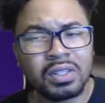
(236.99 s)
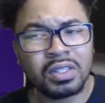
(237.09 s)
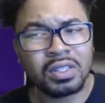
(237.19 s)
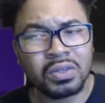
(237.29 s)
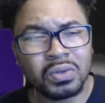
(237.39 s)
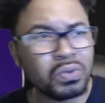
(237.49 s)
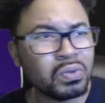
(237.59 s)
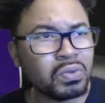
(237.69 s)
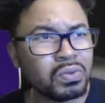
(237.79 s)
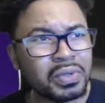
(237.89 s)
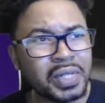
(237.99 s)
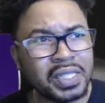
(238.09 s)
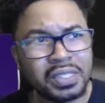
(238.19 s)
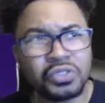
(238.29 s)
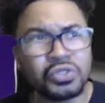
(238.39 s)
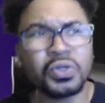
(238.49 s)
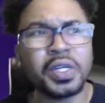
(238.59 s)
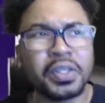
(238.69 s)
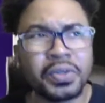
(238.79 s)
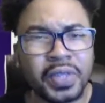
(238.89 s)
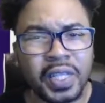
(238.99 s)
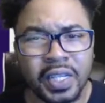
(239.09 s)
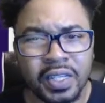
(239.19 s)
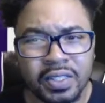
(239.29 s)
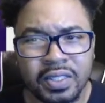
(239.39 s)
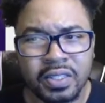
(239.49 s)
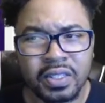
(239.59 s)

you get to trigger things